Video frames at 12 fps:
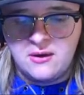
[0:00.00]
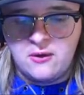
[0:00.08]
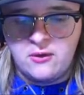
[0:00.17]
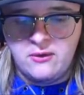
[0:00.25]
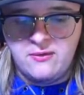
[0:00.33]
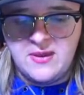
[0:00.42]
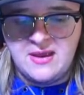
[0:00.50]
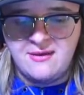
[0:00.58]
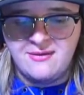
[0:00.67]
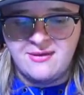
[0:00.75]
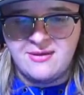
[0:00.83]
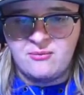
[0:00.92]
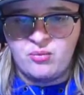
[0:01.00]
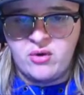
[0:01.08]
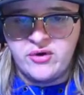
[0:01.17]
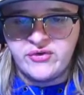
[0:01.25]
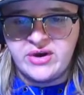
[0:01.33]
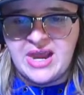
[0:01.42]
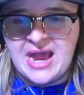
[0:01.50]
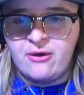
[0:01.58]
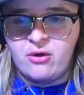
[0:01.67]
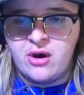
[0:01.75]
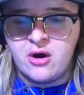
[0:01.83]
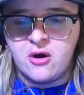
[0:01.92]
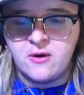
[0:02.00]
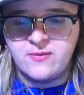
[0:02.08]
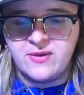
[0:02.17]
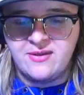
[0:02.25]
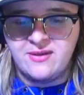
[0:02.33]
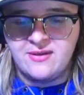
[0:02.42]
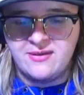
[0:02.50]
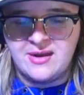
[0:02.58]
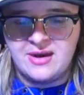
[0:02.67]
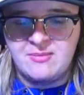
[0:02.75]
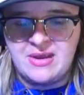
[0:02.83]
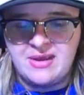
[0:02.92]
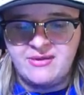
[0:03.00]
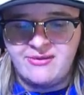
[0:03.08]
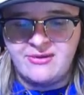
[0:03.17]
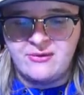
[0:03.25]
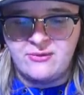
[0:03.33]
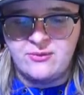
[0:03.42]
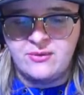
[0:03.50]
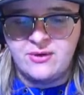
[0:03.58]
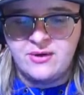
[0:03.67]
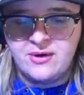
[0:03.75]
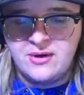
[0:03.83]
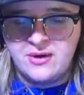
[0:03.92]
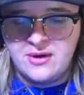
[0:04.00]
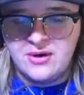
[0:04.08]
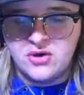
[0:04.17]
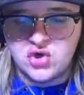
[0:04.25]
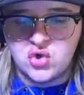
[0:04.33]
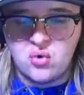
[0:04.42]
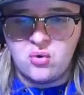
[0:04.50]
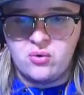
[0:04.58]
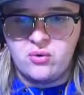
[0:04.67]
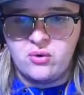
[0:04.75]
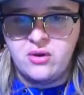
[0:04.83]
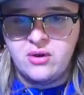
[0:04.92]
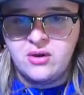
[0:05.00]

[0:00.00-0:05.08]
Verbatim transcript: Only thing is I'm wondering how hard this is going to be to control,